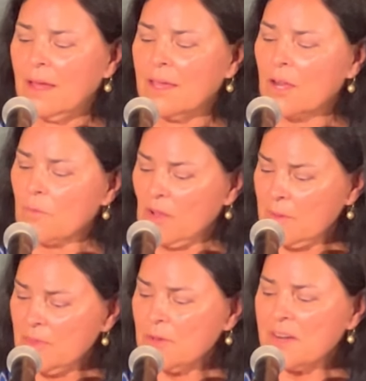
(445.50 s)
You're
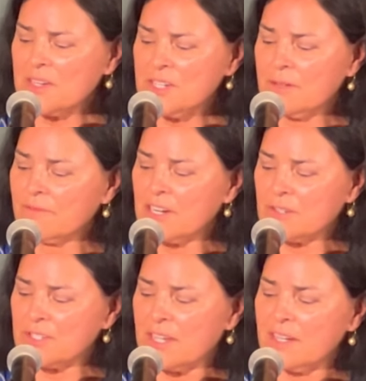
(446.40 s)
welcome at the ridge,
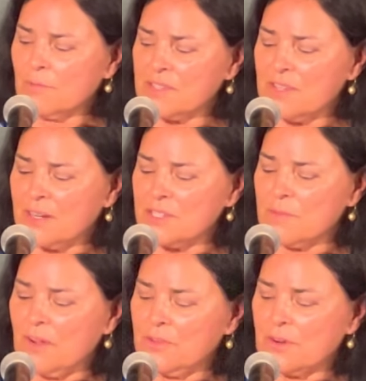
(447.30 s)
Fraser said, and one side of his
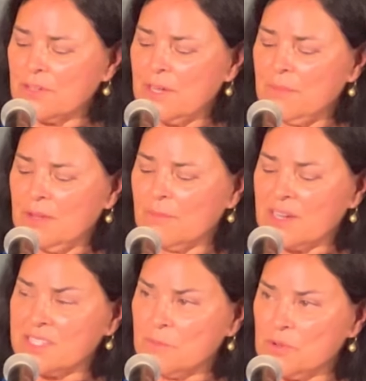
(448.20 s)
mouth turned up, but
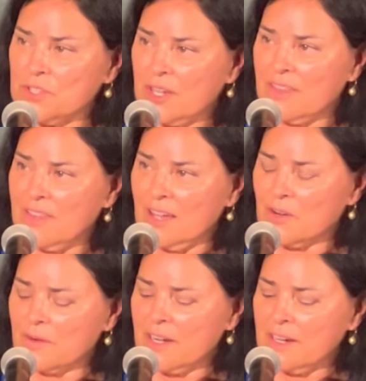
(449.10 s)
I suppose you can that
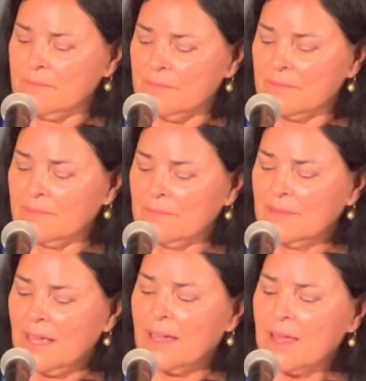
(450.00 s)
already.
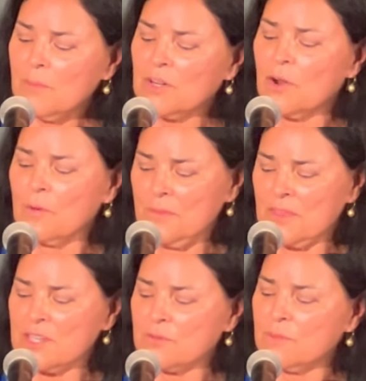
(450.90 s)
I came in hope
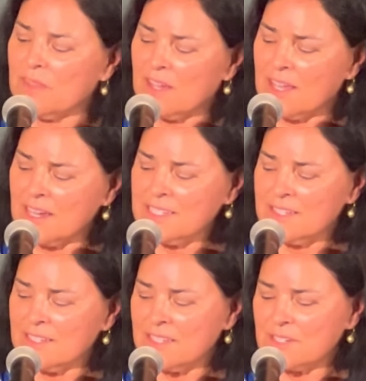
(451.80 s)
that this would be the case,
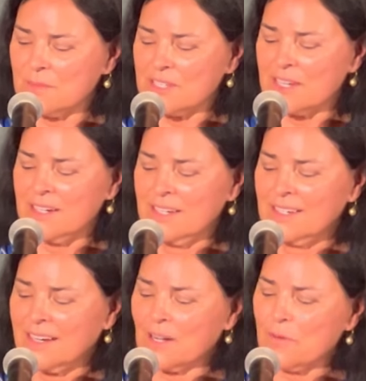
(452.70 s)
the sachem
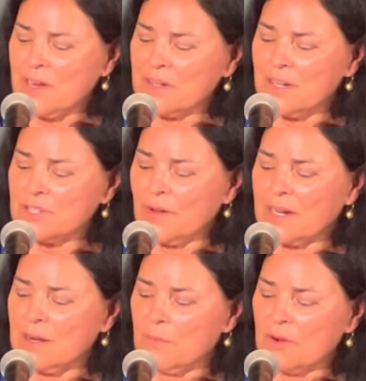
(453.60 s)
said, and grinned, showing
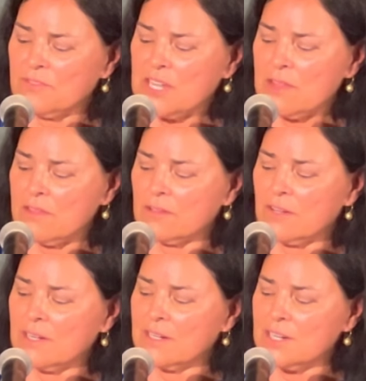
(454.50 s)
a number of teeth in
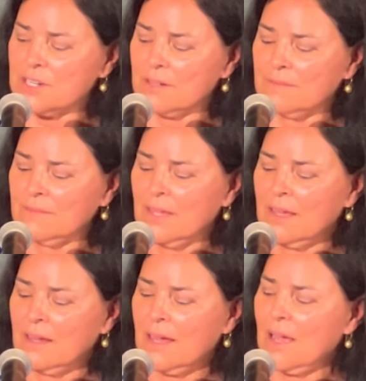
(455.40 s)
good condition.
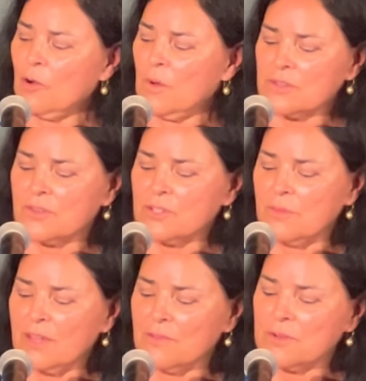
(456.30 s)
I hope also to
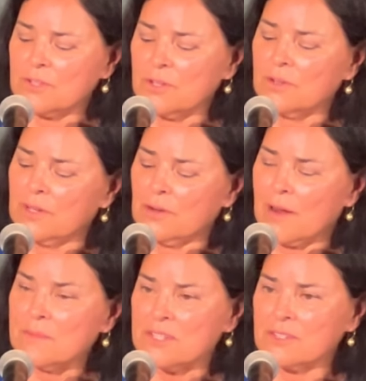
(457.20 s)
be of use to you in your
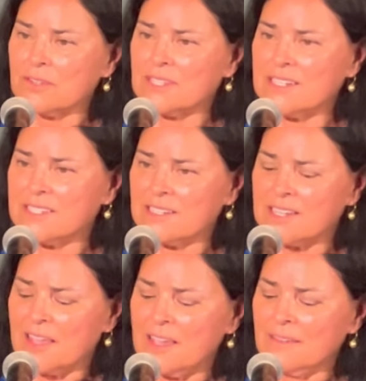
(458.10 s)
absence,
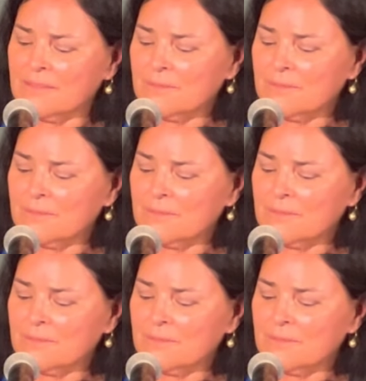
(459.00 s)
Odysseus.